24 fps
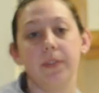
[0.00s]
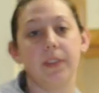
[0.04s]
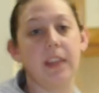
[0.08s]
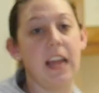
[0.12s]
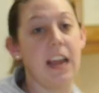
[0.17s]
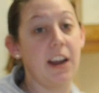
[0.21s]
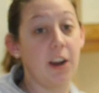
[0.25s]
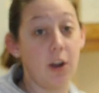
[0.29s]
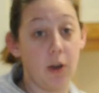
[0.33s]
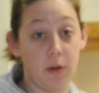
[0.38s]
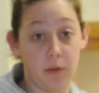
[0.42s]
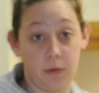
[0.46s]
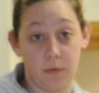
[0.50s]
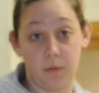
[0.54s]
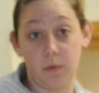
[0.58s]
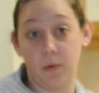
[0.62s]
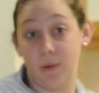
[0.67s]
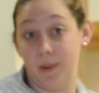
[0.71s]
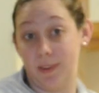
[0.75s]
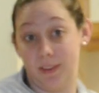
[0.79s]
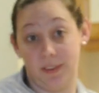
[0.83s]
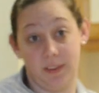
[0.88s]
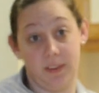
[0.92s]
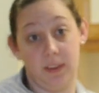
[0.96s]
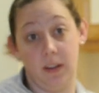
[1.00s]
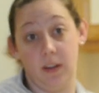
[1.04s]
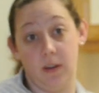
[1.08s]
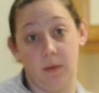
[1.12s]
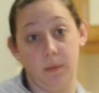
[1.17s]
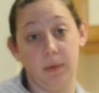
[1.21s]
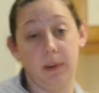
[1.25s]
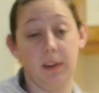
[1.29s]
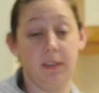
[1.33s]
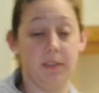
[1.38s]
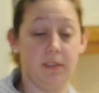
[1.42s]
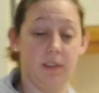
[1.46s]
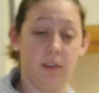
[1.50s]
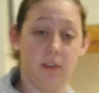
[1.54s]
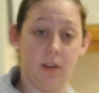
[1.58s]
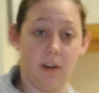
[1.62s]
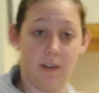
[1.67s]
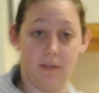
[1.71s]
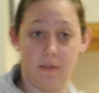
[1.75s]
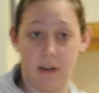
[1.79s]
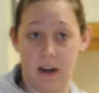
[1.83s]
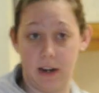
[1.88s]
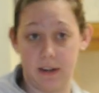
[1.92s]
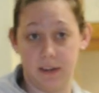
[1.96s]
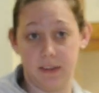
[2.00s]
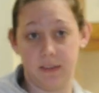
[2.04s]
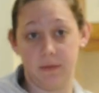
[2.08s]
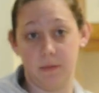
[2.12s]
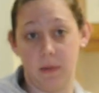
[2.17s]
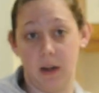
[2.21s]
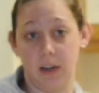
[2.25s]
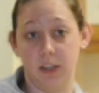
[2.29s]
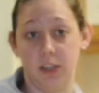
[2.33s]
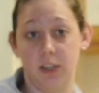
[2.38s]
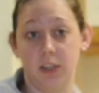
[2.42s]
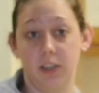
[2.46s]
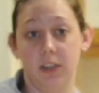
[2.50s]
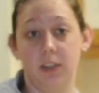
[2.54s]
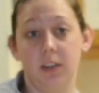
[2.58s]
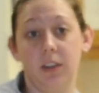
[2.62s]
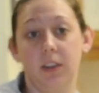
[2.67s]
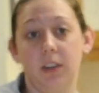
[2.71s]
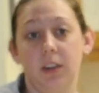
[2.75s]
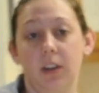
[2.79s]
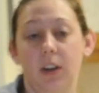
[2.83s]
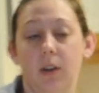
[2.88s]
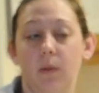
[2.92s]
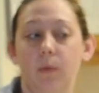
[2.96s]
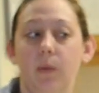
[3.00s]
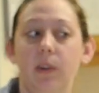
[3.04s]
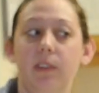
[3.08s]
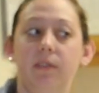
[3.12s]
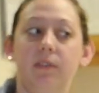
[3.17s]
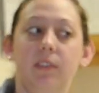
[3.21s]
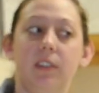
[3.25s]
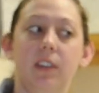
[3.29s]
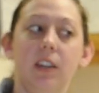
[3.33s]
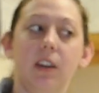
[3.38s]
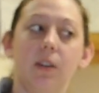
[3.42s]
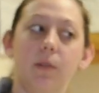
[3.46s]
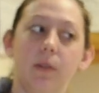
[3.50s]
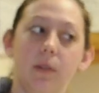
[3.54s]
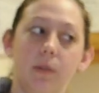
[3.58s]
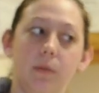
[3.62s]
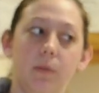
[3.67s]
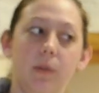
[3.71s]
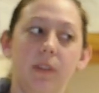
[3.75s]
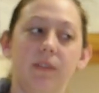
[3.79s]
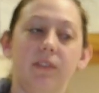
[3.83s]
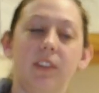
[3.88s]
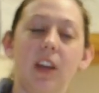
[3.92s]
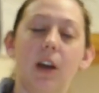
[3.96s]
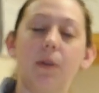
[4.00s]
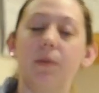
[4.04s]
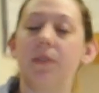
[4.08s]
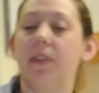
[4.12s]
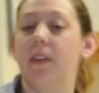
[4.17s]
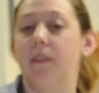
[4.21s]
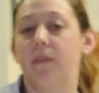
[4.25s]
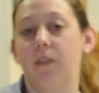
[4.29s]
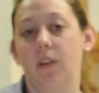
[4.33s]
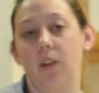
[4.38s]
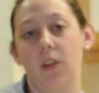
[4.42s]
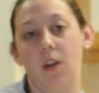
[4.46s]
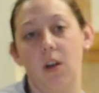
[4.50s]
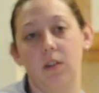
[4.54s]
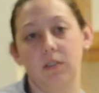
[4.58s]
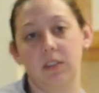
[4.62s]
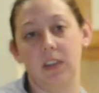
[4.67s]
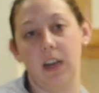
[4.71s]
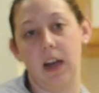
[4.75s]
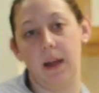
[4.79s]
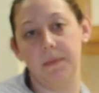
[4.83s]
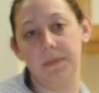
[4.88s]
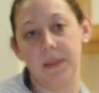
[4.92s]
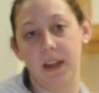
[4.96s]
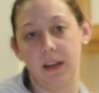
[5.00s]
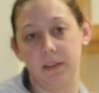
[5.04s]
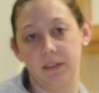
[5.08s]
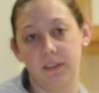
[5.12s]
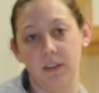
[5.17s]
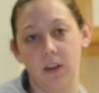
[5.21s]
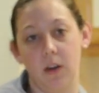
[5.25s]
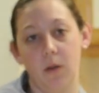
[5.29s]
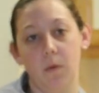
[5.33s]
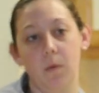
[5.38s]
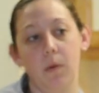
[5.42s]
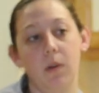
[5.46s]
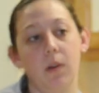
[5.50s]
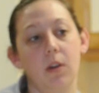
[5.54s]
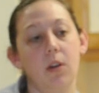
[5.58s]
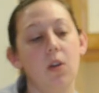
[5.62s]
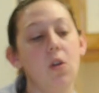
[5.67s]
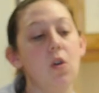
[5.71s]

they go through it still because they're not around as much. You know, we deal we've dealt with it for a long time now, so